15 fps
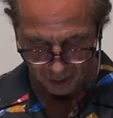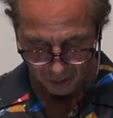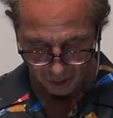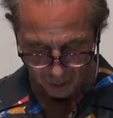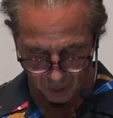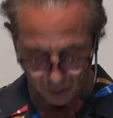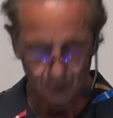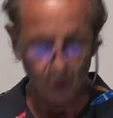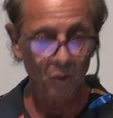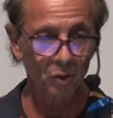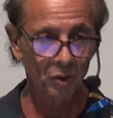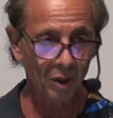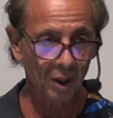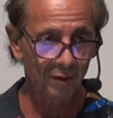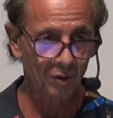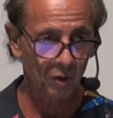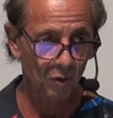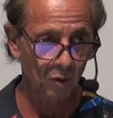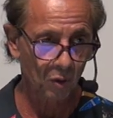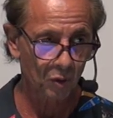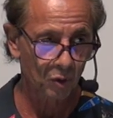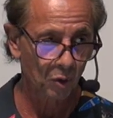sold doves or
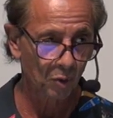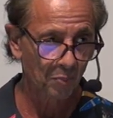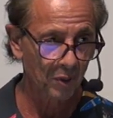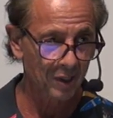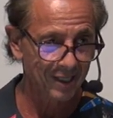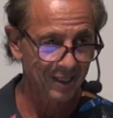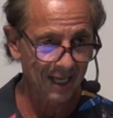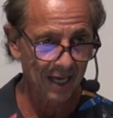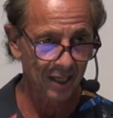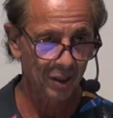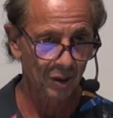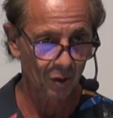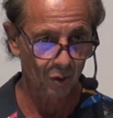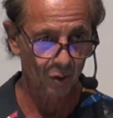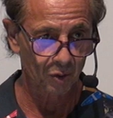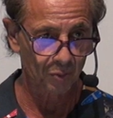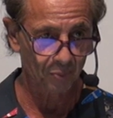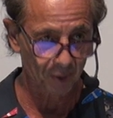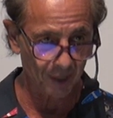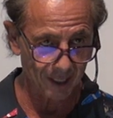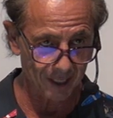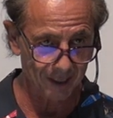those who possessed those
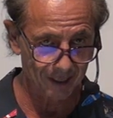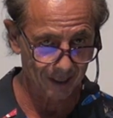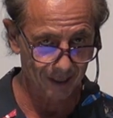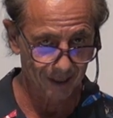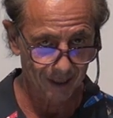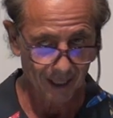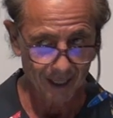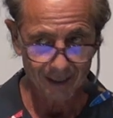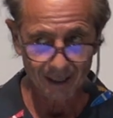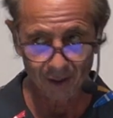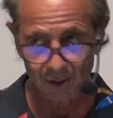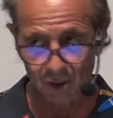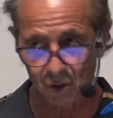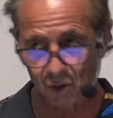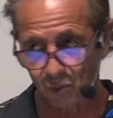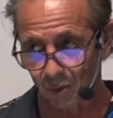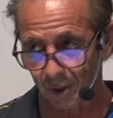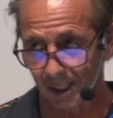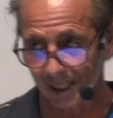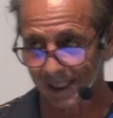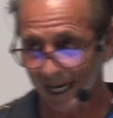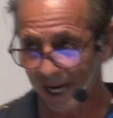places. Now, this is
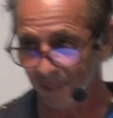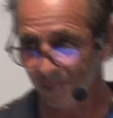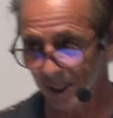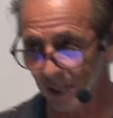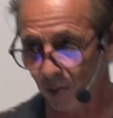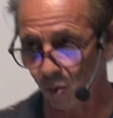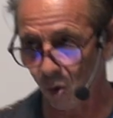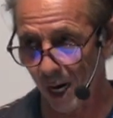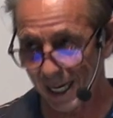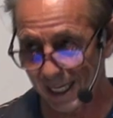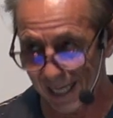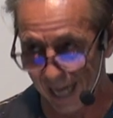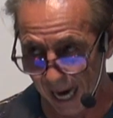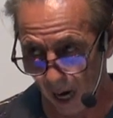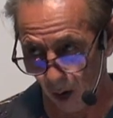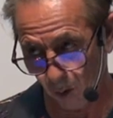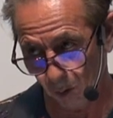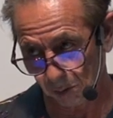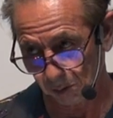what is happening right now.